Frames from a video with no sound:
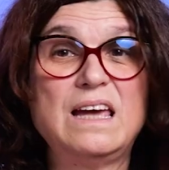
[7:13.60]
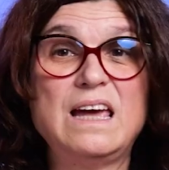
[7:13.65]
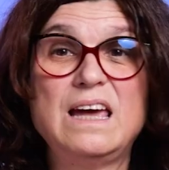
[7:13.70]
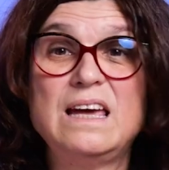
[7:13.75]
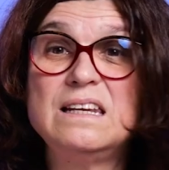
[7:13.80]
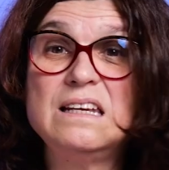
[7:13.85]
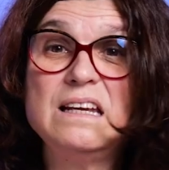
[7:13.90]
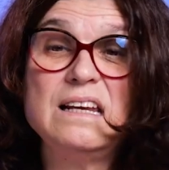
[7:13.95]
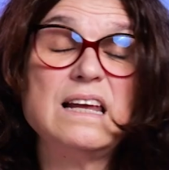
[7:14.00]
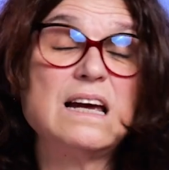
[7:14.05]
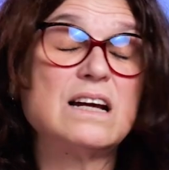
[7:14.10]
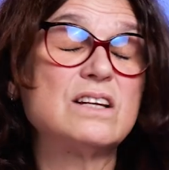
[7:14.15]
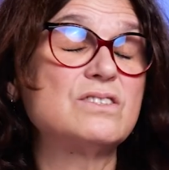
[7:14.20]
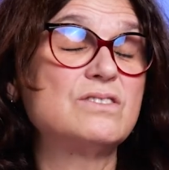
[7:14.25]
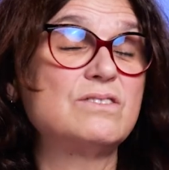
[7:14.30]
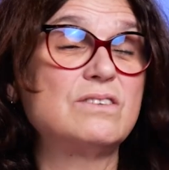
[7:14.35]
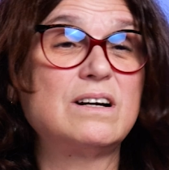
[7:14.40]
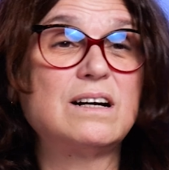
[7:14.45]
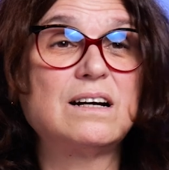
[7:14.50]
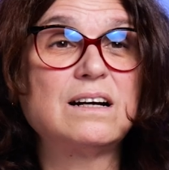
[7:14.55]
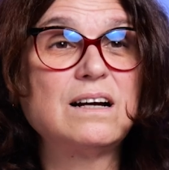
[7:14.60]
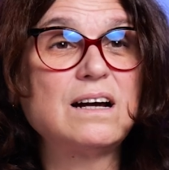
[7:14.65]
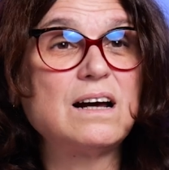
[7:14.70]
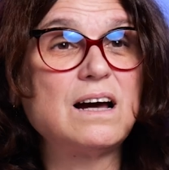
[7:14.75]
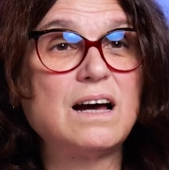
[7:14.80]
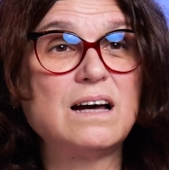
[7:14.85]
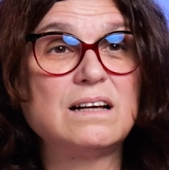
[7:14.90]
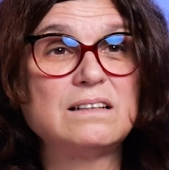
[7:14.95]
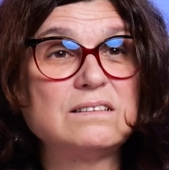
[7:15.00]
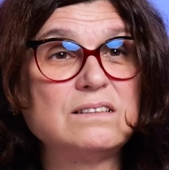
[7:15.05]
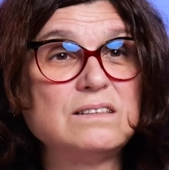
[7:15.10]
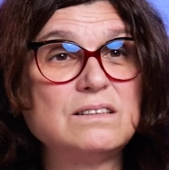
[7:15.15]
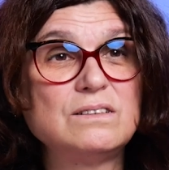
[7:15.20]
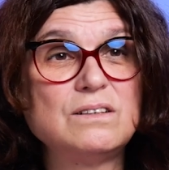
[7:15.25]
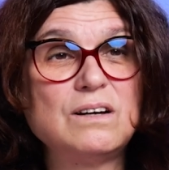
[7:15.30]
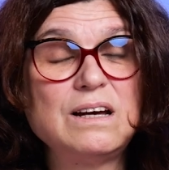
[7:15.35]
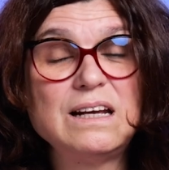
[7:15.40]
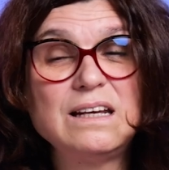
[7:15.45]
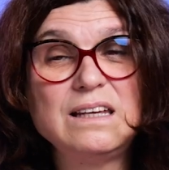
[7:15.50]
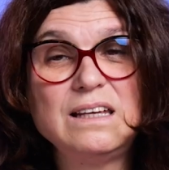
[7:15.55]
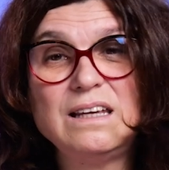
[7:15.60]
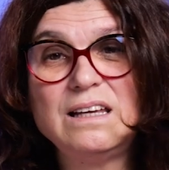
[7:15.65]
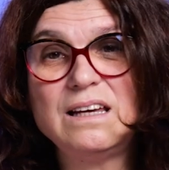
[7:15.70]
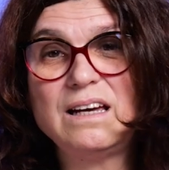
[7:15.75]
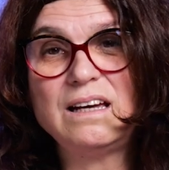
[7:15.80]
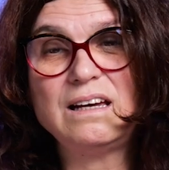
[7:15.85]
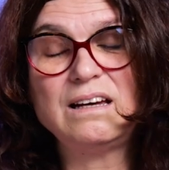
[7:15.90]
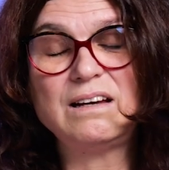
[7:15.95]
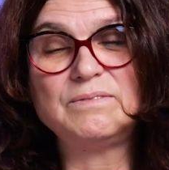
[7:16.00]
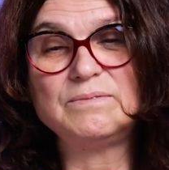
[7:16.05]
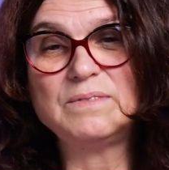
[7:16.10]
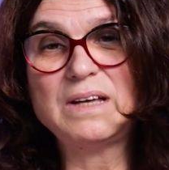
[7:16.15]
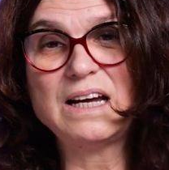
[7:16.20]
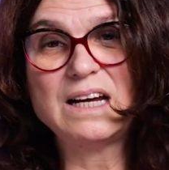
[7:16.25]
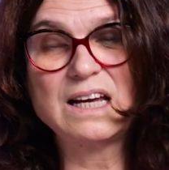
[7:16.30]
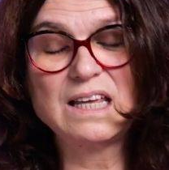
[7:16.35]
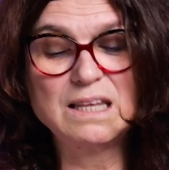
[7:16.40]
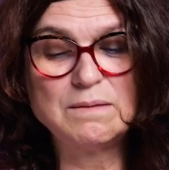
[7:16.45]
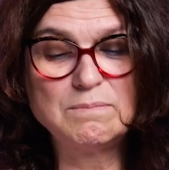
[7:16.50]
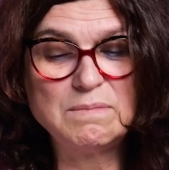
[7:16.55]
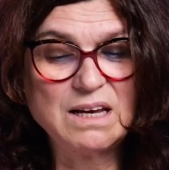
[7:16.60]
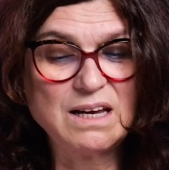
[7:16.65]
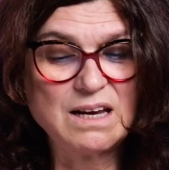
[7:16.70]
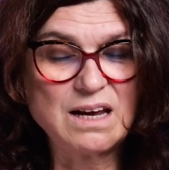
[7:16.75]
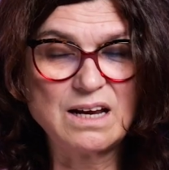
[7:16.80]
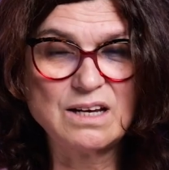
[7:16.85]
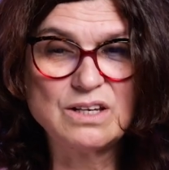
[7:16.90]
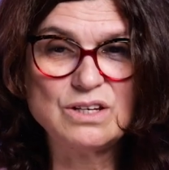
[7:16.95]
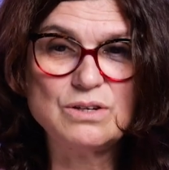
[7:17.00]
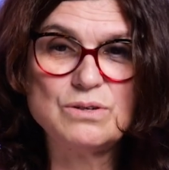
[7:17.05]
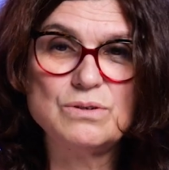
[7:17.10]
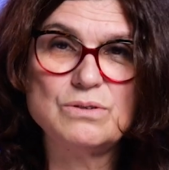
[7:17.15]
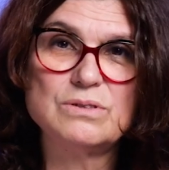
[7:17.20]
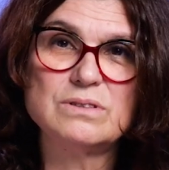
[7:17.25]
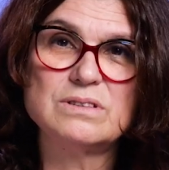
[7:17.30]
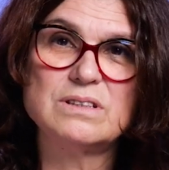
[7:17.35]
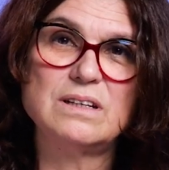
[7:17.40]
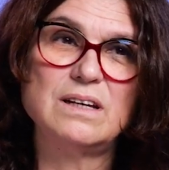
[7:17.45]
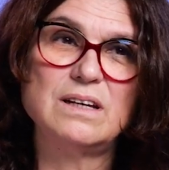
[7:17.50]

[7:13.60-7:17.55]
any lecturer can, any academic can use